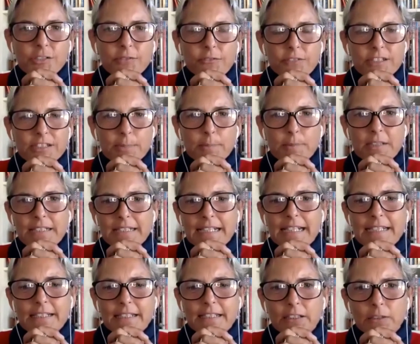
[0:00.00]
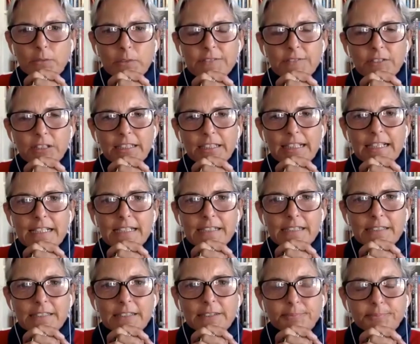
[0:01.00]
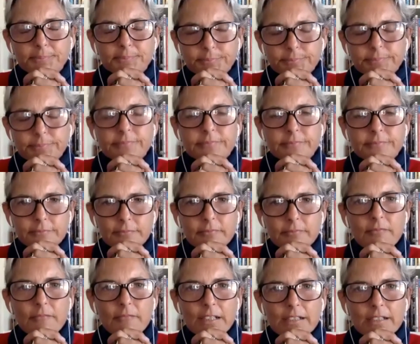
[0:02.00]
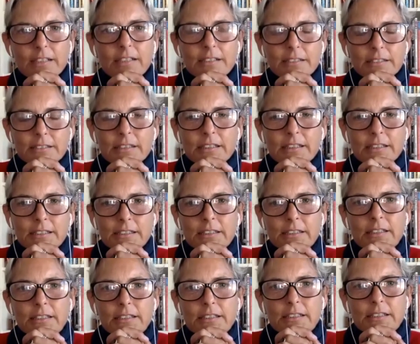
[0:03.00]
for some of the data that we've collected. So,